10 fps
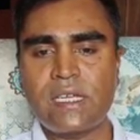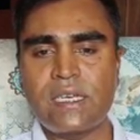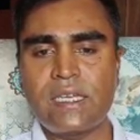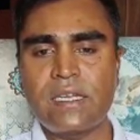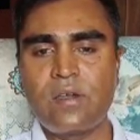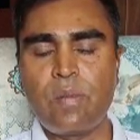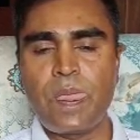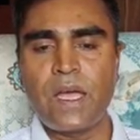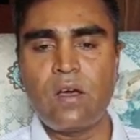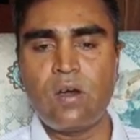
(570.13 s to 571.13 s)
technique,
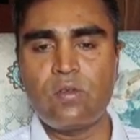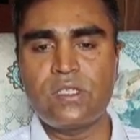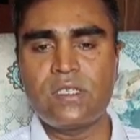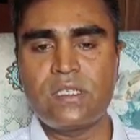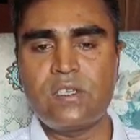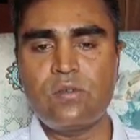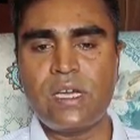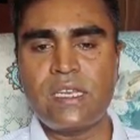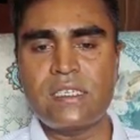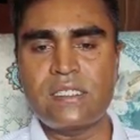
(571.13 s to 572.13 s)
with the new
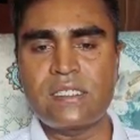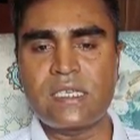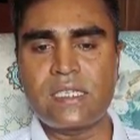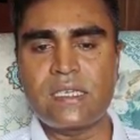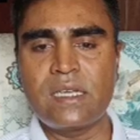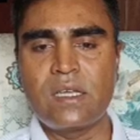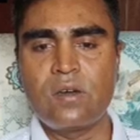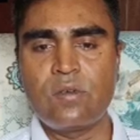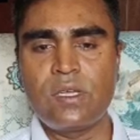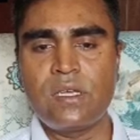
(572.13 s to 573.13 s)
energy setting,
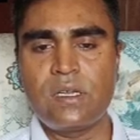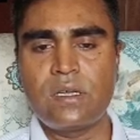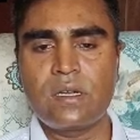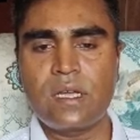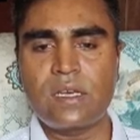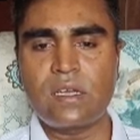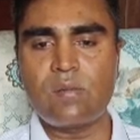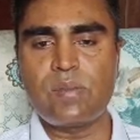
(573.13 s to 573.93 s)
we can